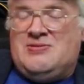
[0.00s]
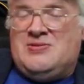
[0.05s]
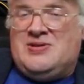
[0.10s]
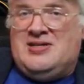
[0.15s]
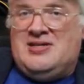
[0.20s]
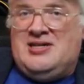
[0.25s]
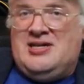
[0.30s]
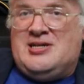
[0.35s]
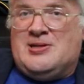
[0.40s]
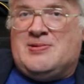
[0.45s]
will
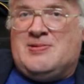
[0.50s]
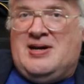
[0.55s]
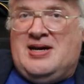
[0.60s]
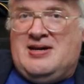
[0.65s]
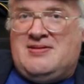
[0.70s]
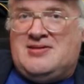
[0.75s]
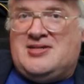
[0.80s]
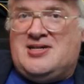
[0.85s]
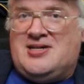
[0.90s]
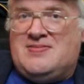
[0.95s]
need
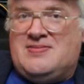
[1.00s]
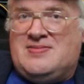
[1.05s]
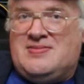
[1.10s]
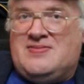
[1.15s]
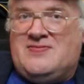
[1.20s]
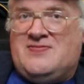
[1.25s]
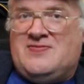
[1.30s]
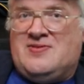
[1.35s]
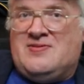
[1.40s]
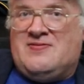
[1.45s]
around him
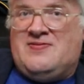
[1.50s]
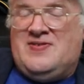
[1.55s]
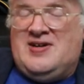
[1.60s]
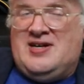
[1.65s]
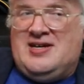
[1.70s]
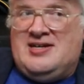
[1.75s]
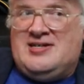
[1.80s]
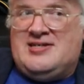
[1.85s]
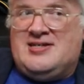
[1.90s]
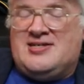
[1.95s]
for
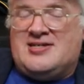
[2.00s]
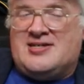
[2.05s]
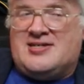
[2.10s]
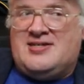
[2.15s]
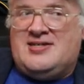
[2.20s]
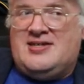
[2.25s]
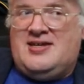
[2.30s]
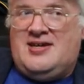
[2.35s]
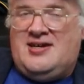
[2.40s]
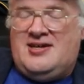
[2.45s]
Finland to
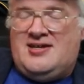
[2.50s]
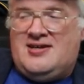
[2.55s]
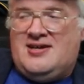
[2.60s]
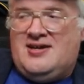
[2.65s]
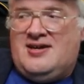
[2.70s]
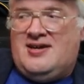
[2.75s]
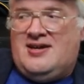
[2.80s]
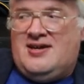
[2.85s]
succeed.